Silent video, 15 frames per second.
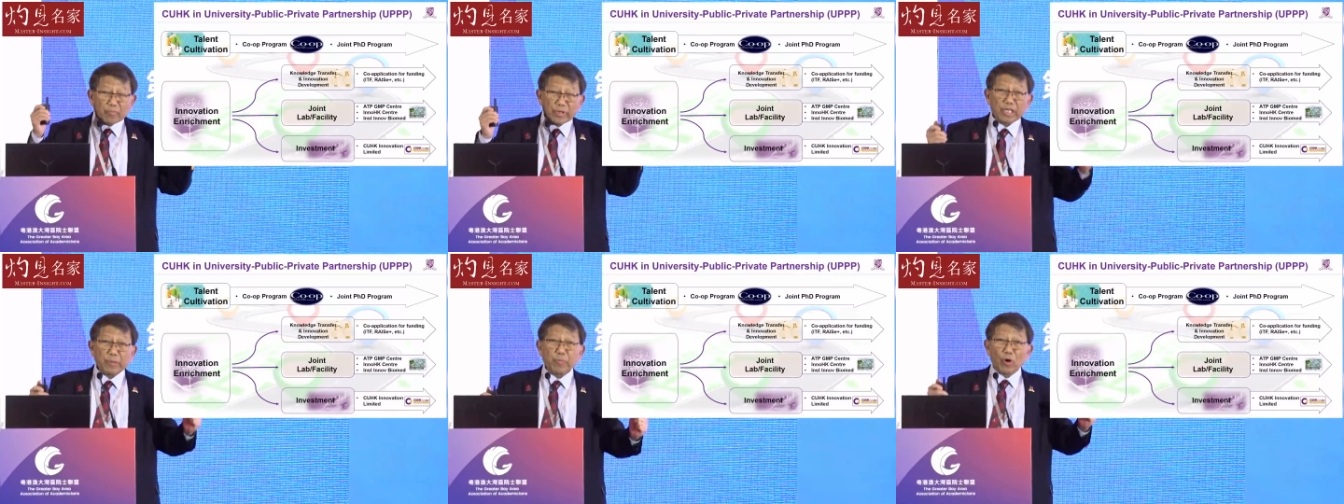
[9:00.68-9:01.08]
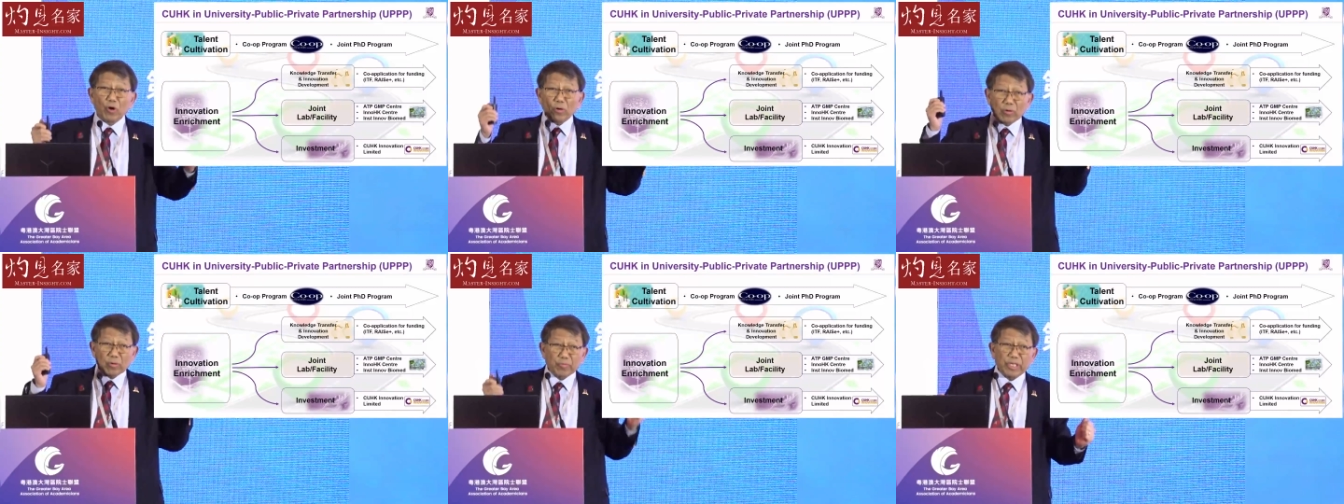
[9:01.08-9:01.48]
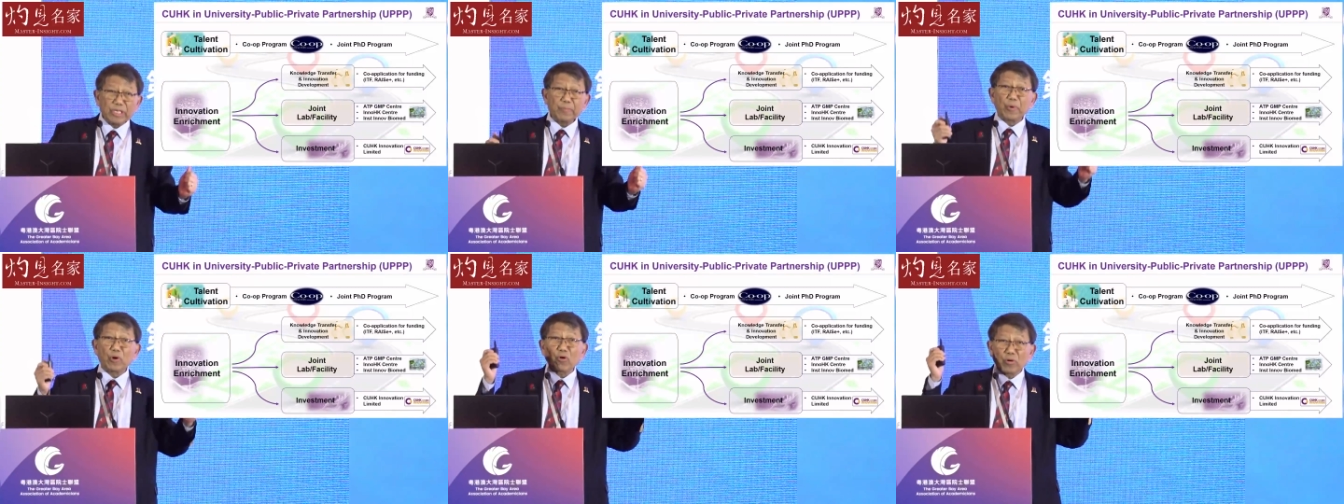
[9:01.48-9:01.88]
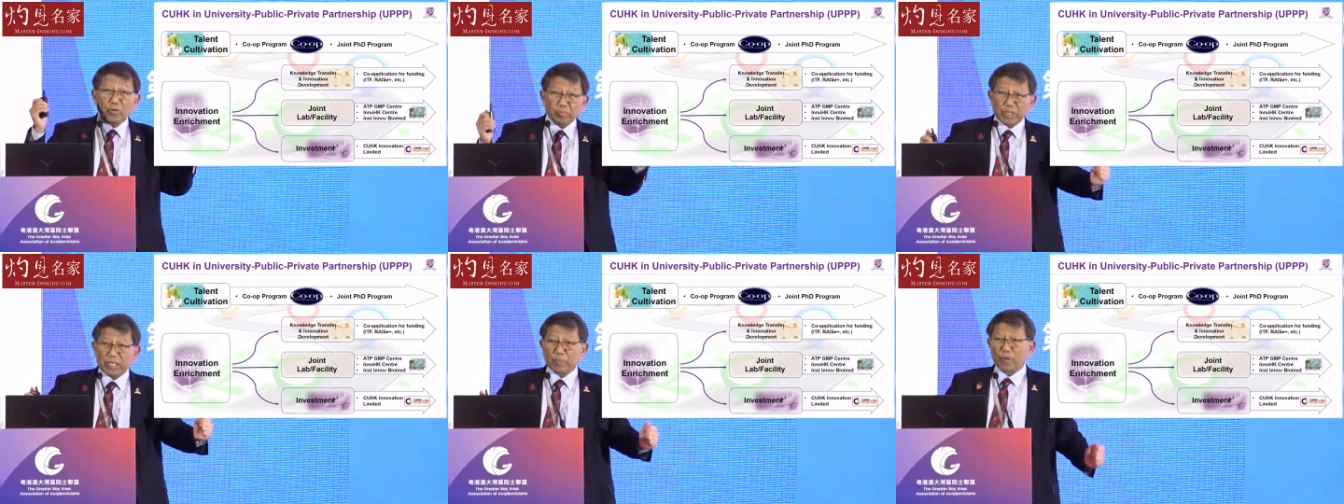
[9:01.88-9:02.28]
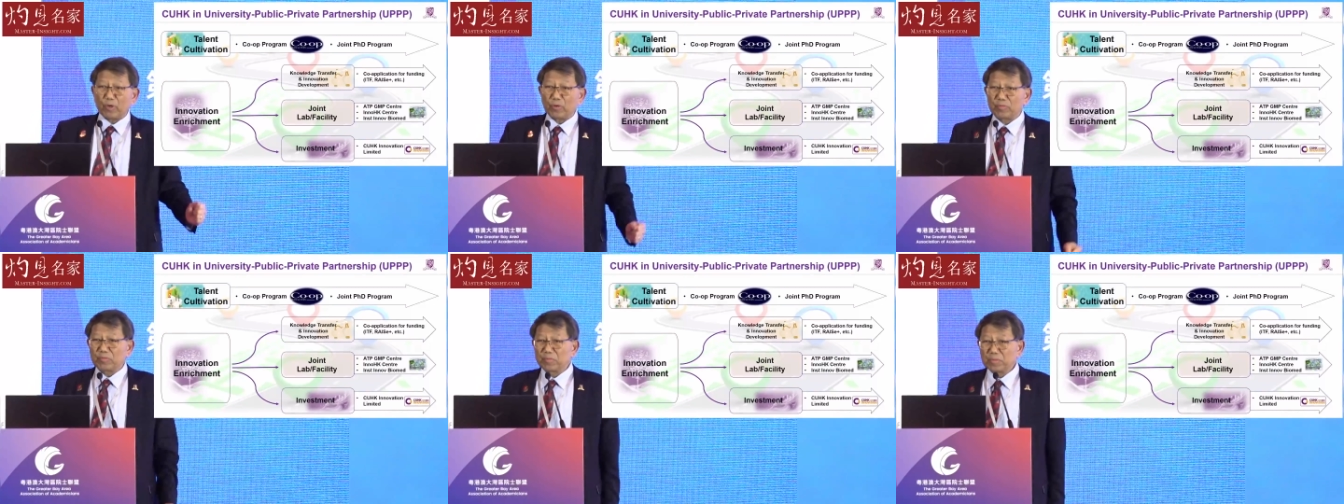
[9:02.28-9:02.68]
People, people,
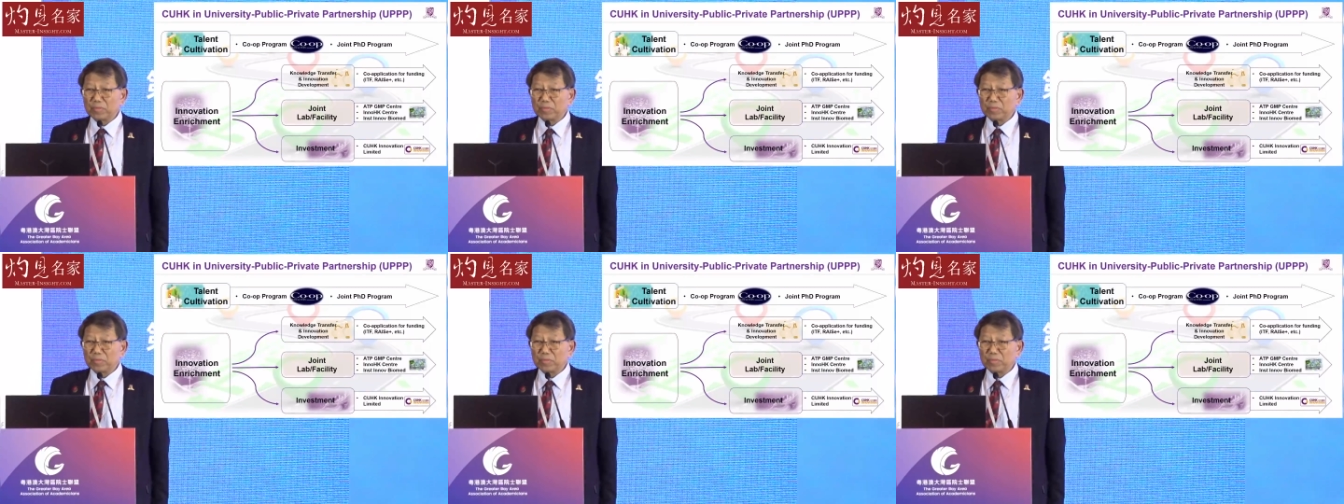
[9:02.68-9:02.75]
people.